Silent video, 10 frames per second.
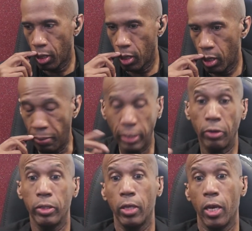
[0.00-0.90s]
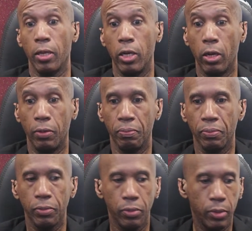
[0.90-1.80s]
as I was saying,
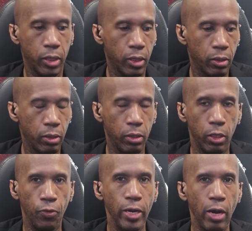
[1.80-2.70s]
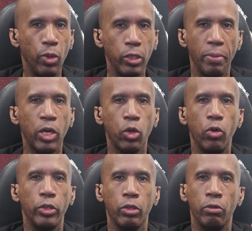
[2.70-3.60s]
if you're not willing to make a
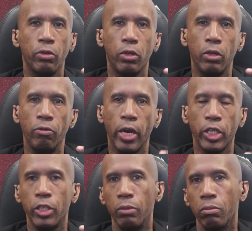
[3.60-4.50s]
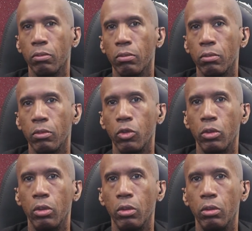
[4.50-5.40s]
course correction,
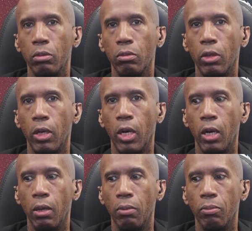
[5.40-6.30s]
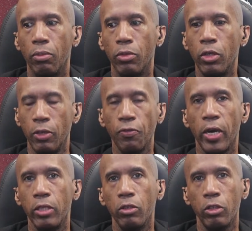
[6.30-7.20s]
you're going to
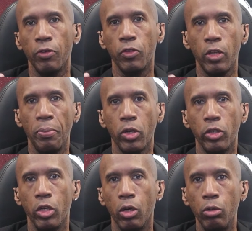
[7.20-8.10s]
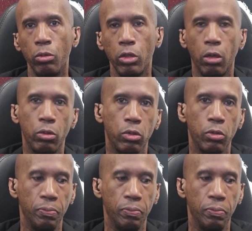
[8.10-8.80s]
find yourself stepping on your own toes.